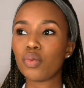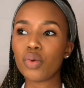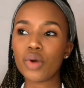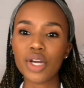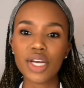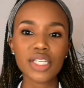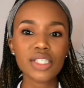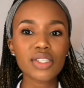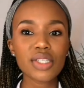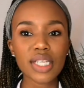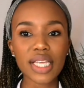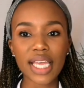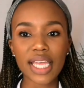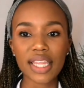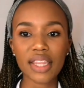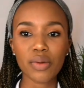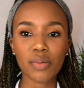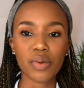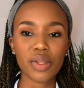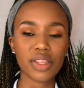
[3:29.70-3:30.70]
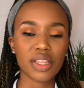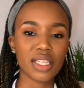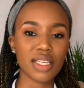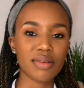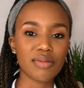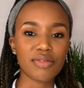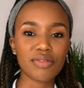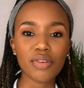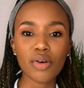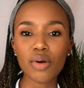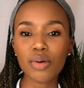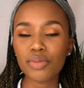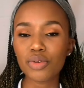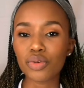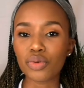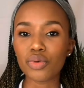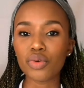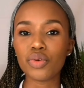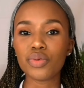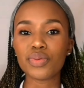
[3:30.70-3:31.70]
work together with them, form
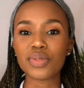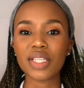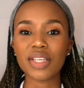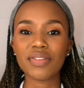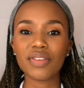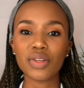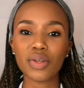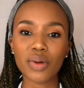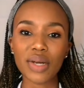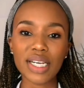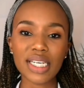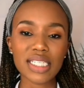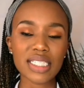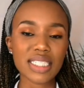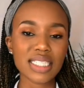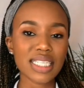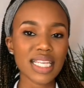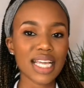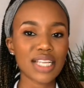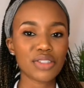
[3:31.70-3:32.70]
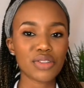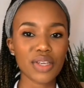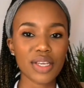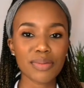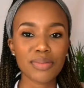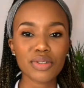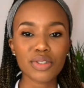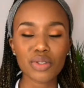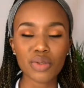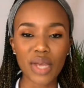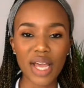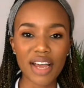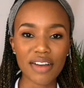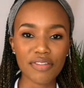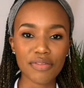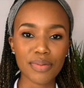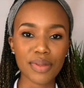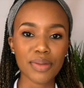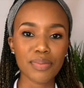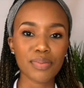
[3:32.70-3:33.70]
groups. If you don't understand, you're able to
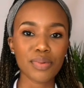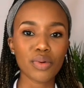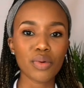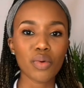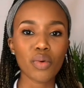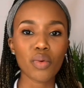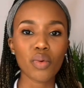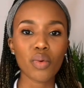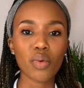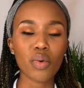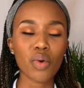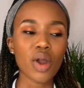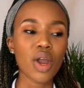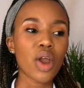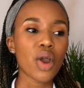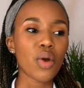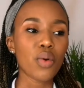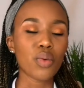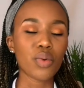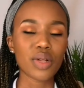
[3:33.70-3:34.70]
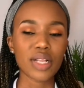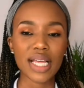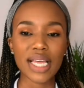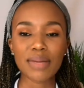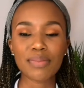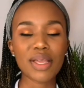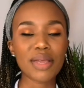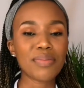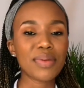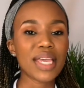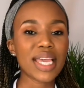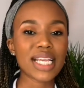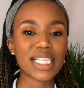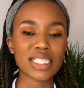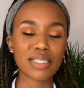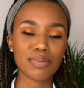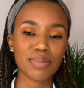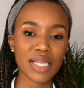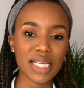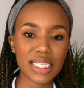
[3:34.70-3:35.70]
have people who will maybe
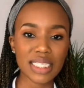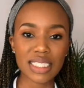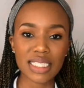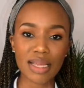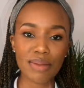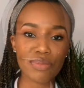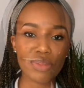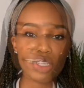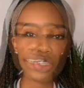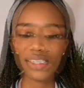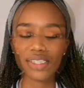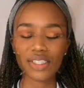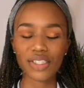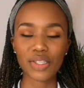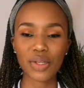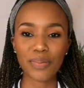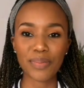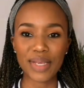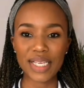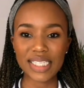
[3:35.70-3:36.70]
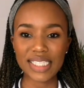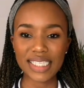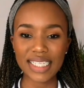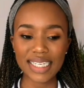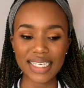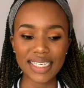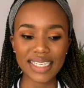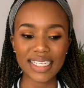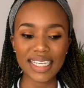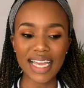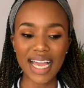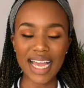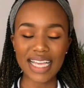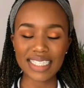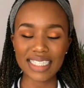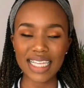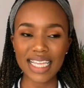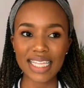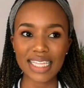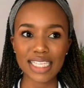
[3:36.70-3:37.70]
explain something to you. So basically,
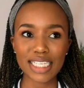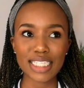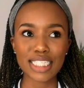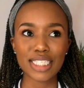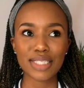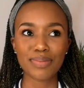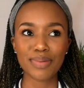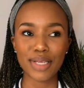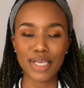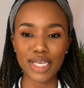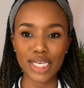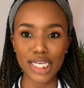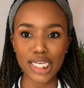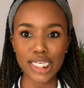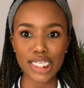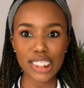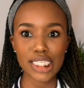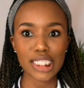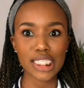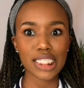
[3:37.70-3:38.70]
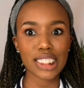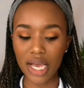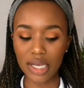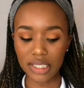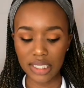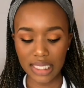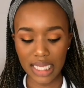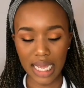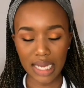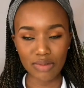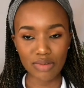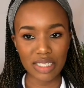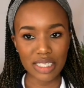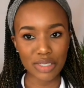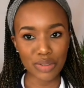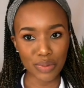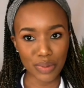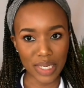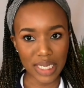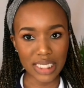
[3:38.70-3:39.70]
I say this because, without
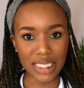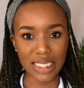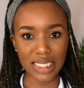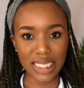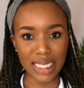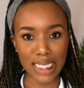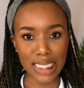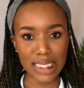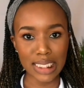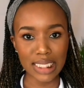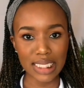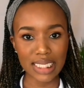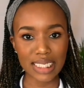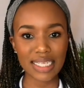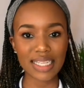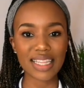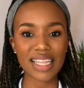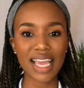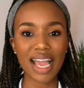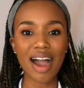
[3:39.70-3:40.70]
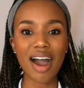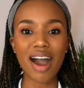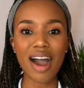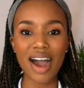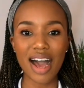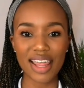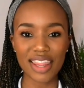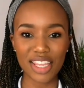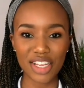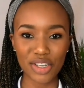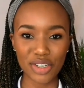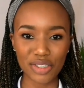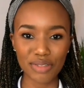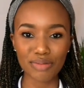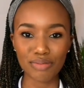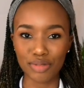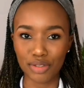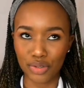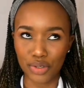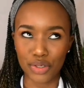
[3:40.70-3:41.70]
sounding racist, there are other
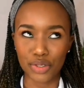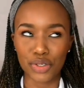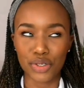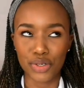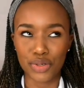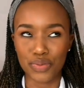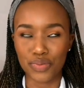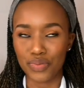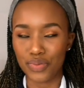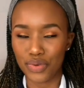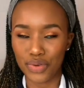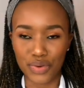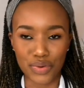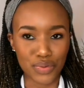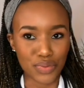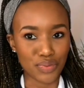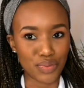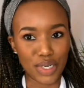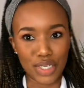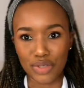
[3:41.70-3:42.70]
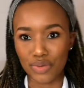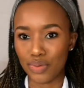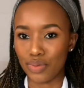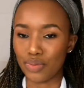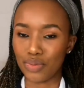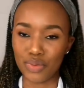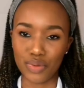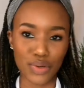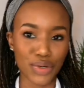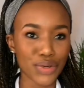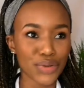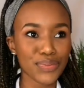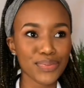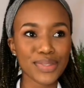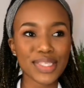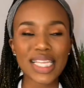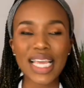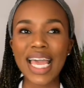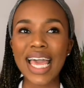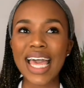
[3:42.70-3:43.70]
certain racial
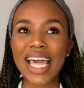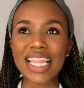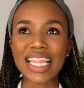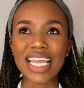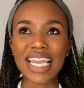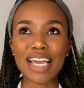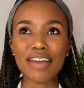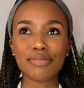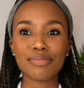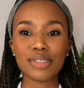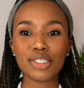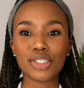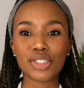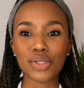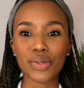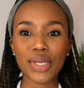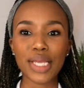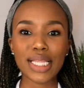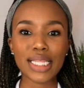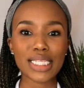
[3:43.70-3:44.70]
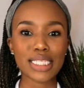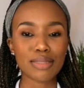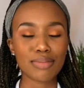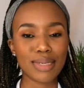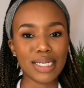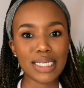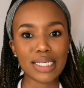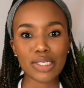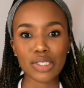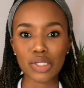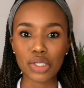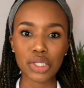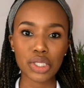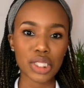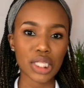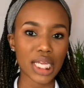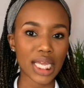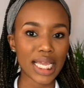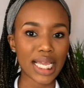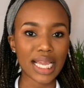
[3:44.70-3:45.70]
groups that have been doing this medical
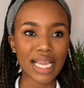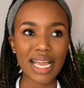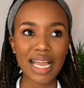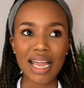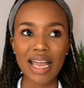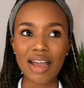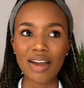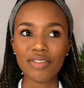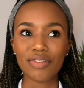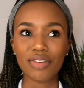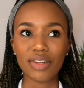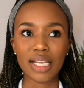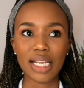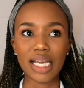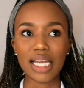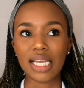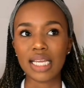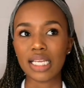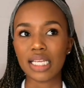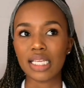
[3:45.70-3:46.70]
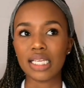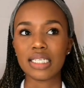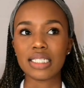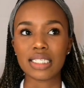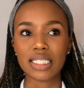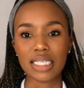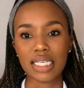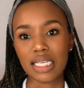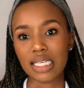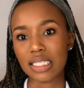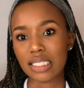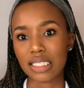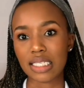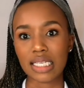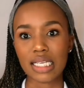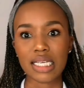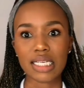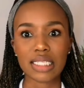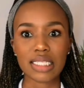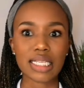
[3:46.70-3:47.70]
thing for like years and years
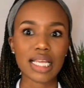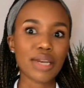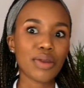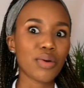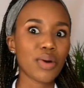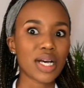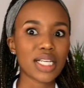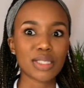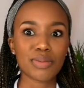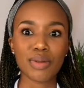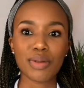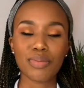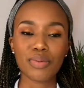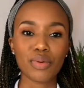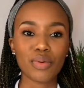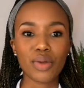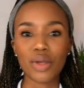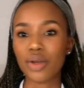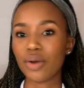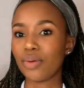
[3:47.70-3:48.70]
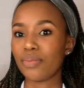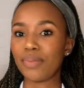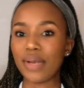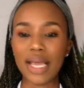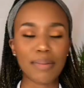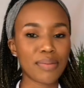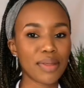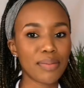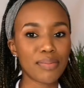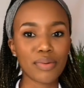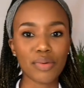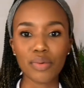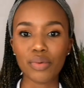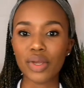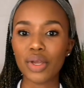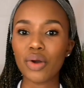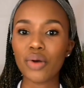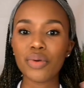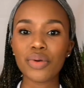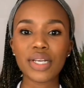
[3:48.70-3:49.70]
and years. I know us people, black people,
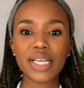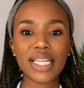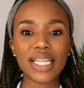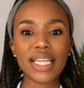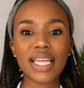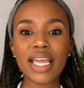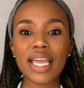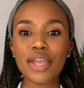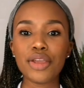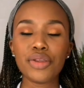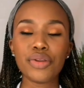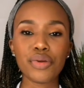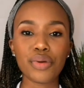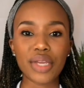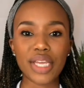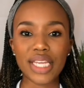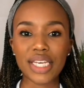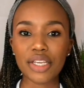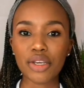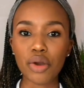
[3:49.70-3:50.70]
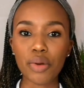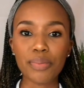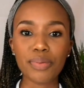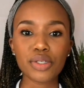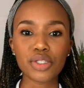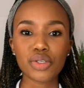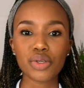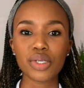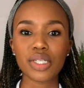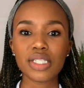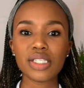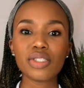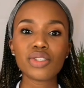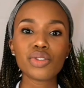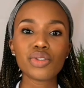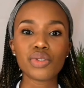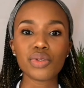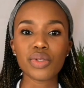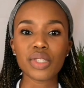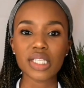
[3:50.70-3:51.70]
we only getting
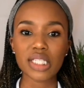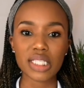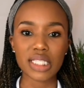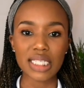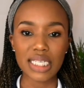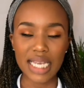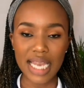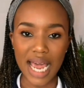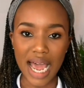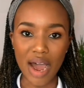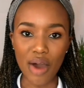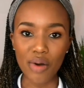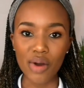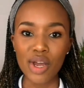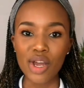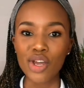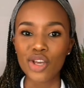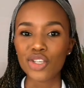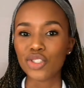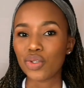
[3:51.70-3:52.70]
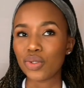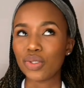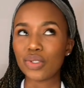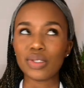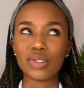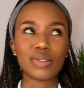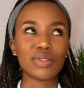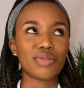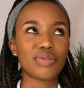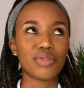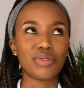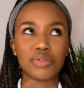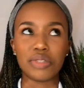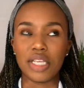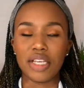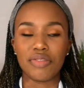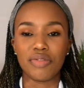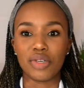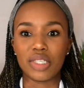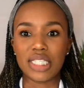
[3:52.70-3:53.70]
opportunities to do this now. So
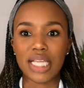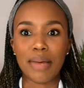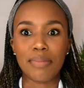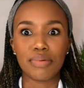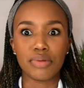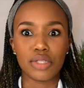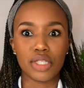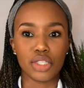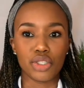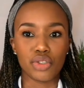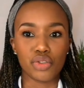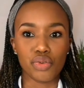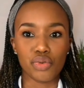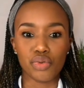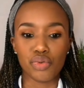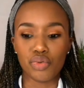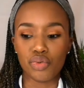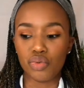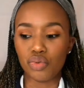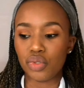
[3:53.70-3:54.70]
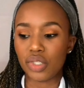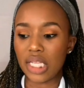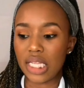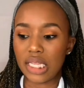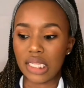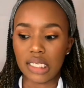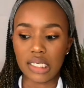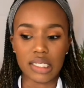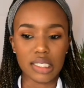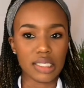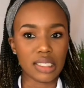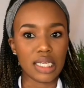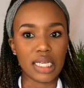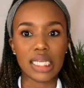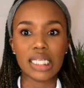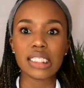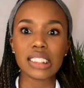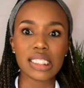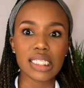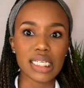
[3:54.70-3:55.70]
take for example the Jews and the
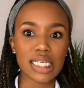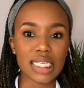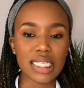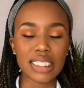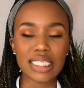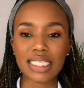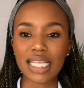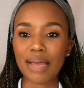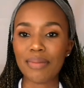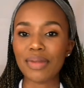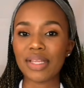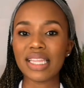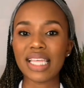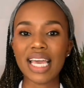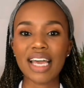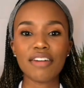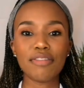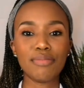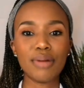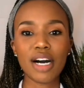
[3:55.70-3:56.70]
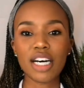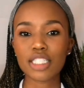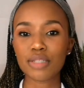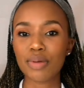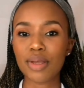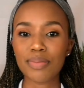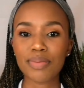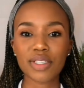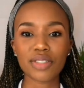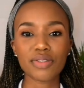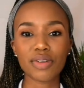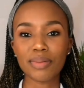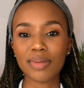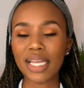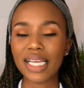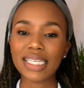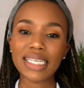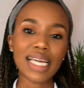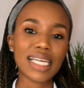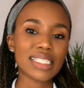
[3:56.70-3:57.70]
Indians. I mean, they have past papers from
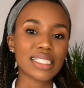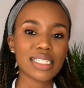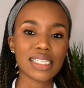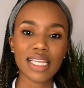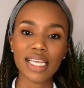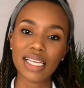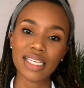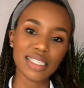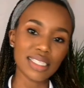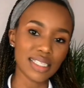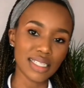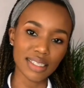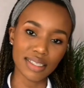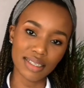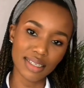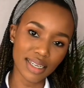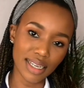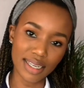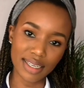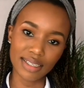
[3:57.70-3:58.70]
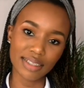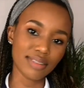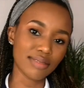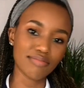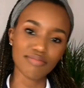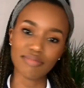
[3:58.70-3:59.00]
like 1980, like